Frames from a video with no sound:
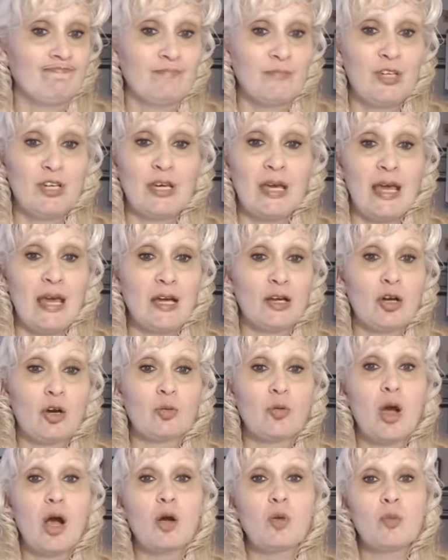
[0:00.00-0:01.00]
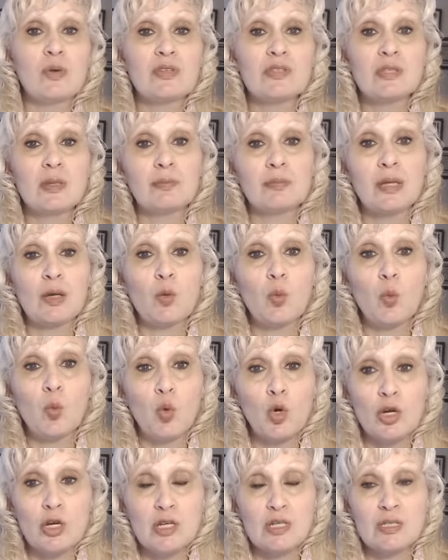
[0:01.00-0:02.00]
You can't go wrong when something
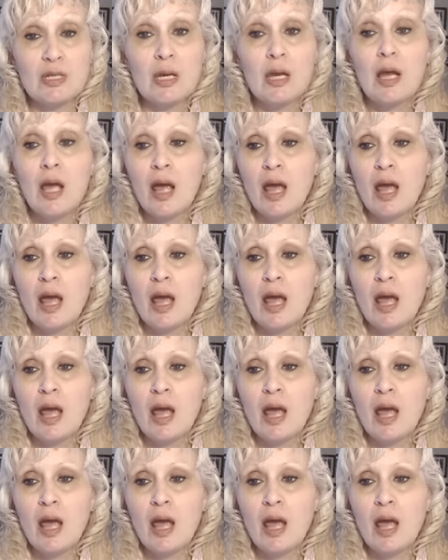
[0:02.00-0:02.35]
works.